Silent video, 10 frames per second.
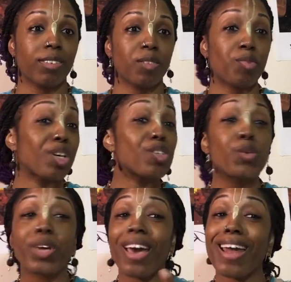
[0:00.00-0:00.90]
because you
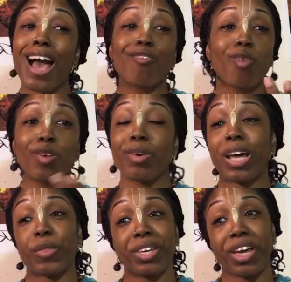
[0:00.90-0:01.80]
can't have one
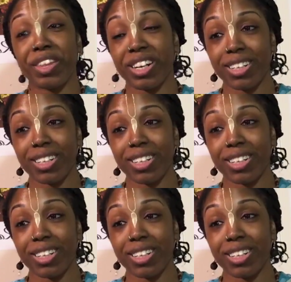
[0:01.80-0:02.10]
without the other.